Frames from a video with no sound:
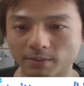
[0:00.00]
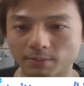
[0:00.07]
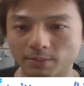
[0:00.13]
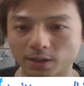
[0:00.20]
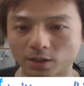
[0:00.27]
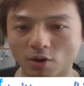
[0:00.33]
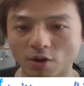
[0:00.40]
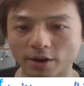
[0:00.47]

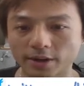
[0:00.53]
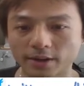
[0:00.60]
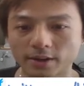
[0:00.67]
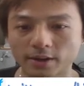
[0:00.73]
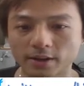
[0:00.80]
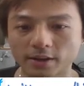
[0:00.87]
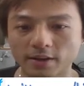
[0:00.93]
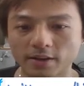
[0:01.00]
Bitcoin,
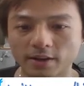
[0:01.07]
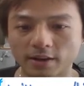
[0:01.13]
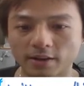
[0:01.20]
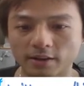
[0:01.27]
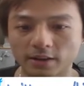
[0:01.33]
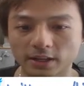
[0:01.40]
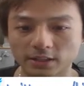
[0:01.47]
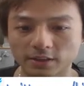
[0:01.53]

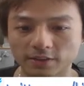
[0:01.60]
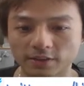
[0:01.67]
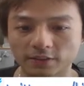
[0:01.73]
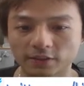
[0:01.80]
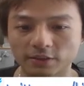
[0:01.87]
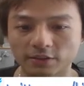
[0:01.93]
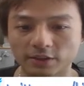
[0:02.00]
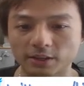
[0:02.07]
let's say
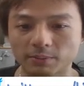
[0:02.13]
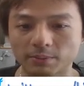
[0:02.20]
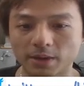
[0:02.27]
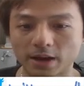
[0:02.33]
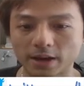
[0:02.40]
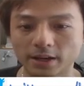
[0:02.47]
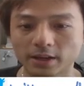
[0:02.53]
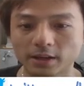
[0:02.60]
50 ringgit buy,